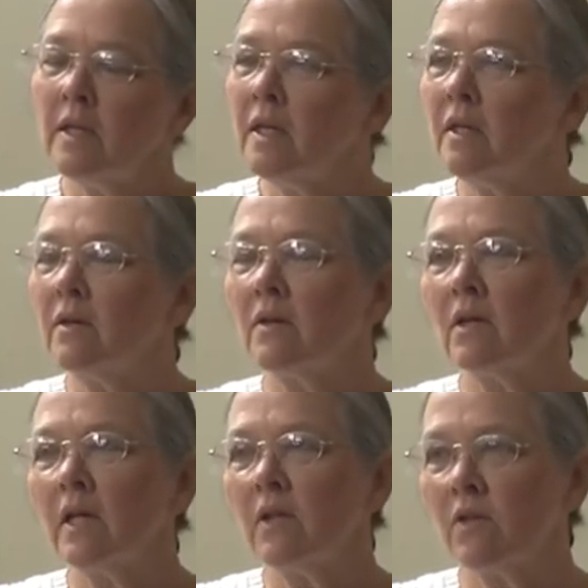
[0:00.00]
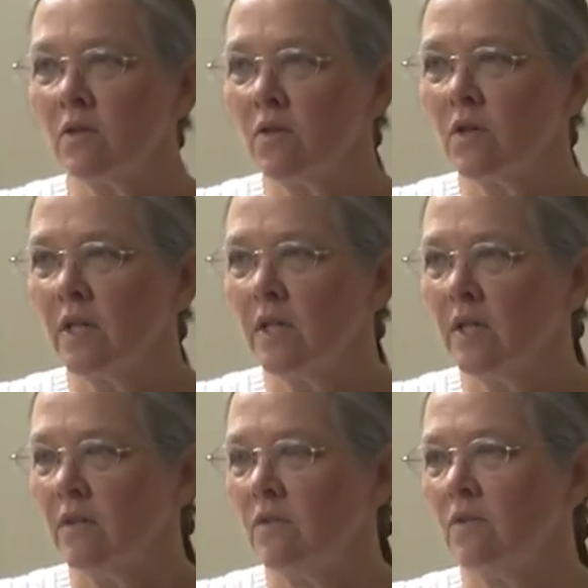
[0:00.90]
the early
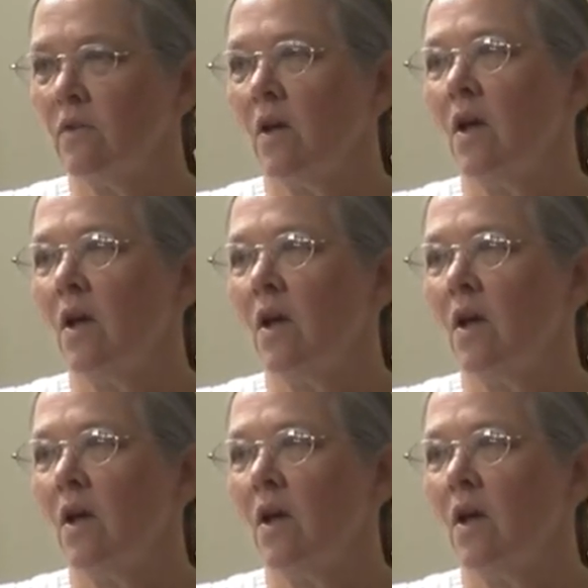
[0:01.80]
30s.